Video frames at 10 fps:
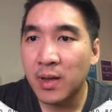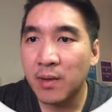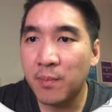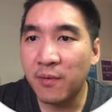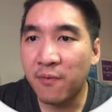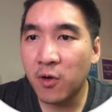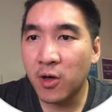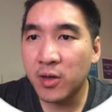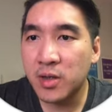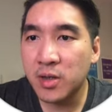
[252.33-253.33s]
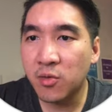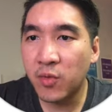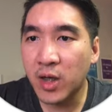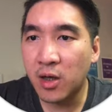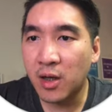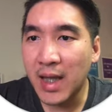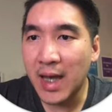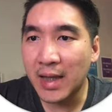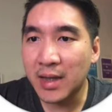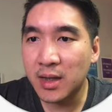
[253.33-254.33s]
before, do you recall
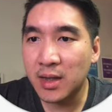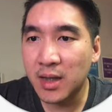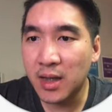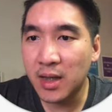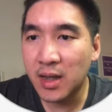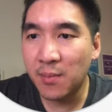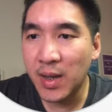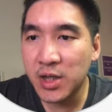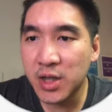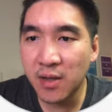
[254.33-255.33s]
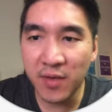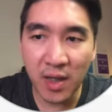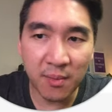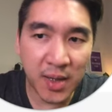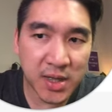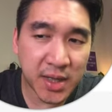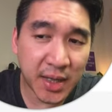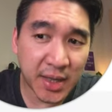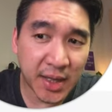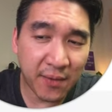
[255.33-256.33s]
that the dimension of the image
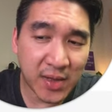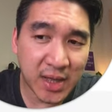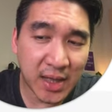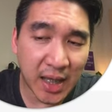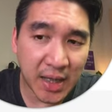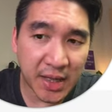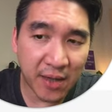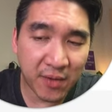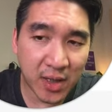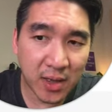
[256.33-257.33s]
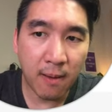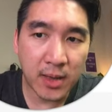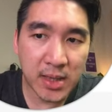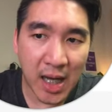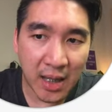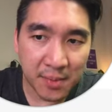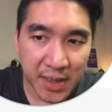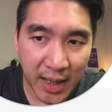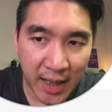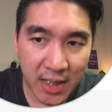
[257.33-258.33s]
is 1797
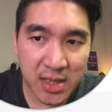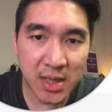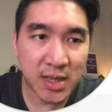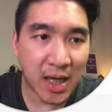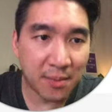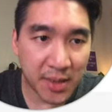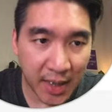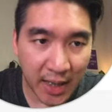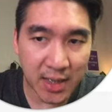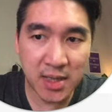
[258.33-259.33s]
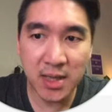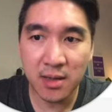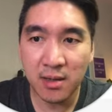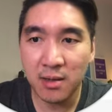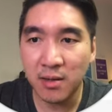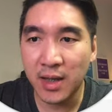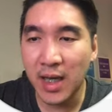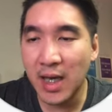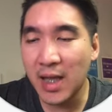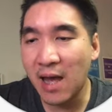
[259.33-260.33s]
times 8 times 8.
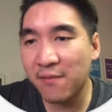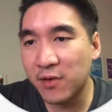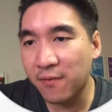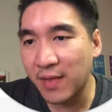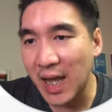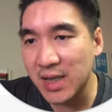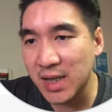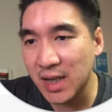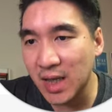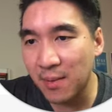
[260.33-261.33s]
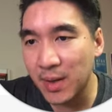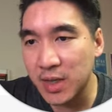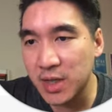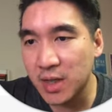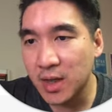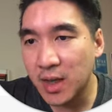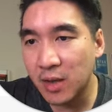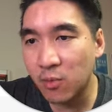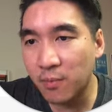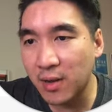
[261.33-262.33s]
Okay, and after flattening the image,
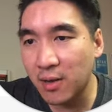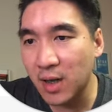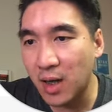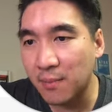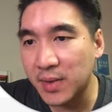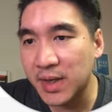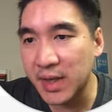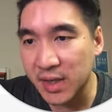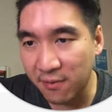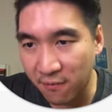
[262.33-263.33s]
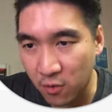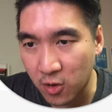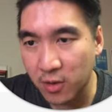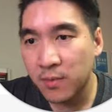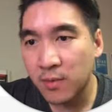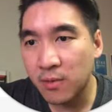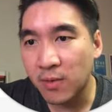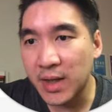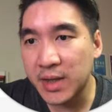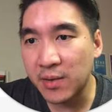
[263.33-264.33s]
it will become 64,
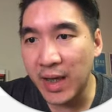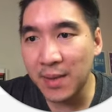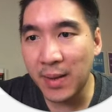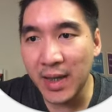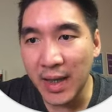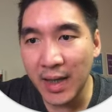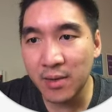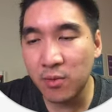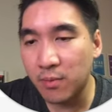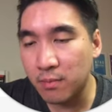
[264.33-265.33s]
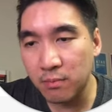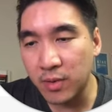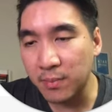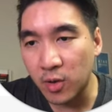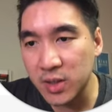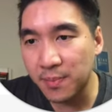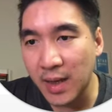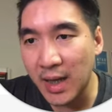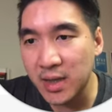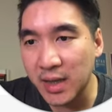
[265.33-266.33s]
right? So 8 by 8 will be
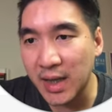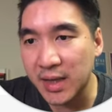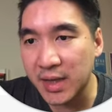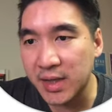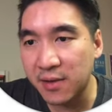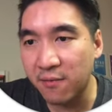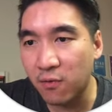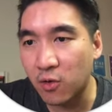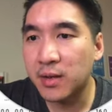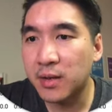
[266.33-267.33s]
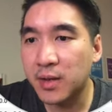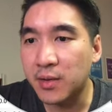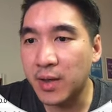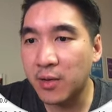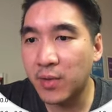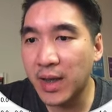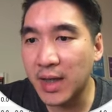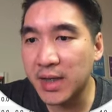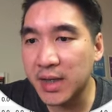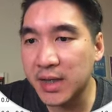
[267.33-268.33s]
multiplied to get 64. So here we
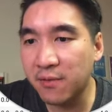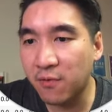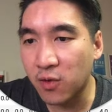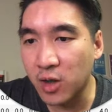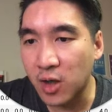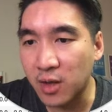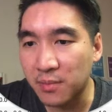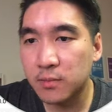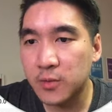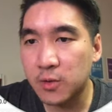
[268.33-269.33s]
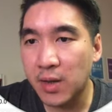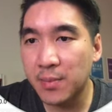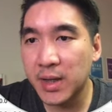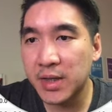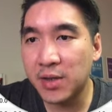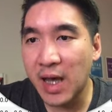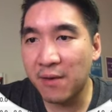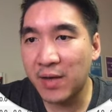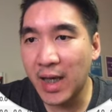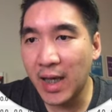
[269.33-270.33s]
get 64 columns, right? Because you
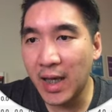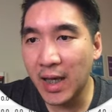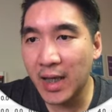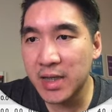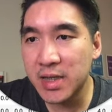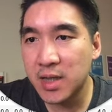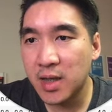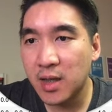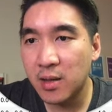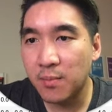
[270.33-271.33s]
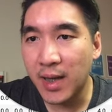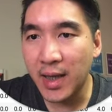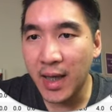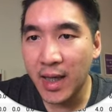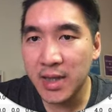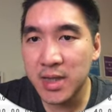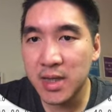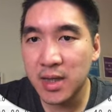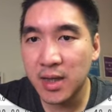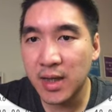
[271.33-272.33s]
have an 8 by
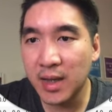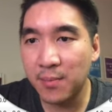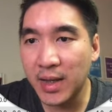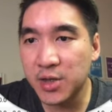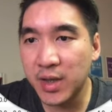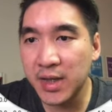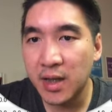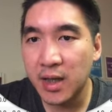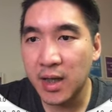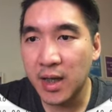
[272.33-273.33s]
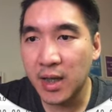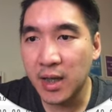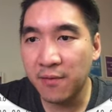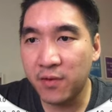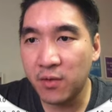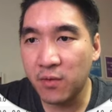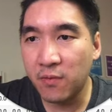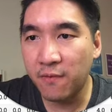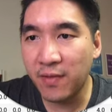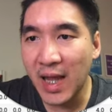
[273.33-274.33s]
8 data matrix, and then if
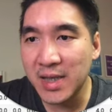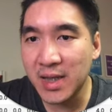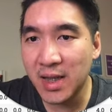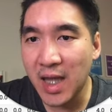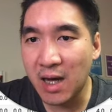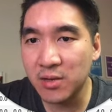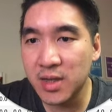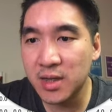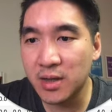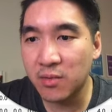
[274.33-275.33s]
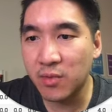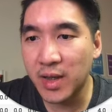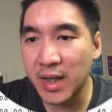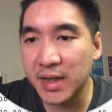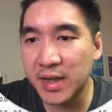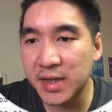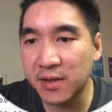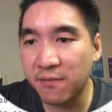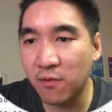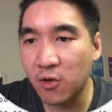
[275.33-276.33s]
you flatten it out, you will get
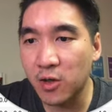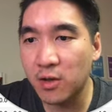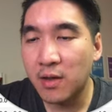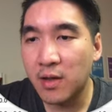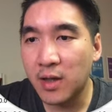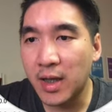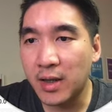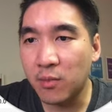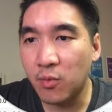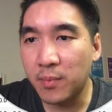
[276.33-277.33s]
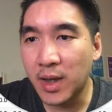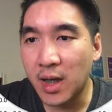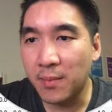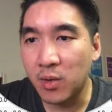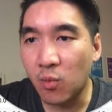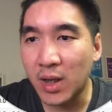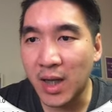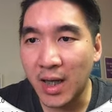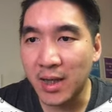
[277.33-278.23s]
64, and it will become in one line,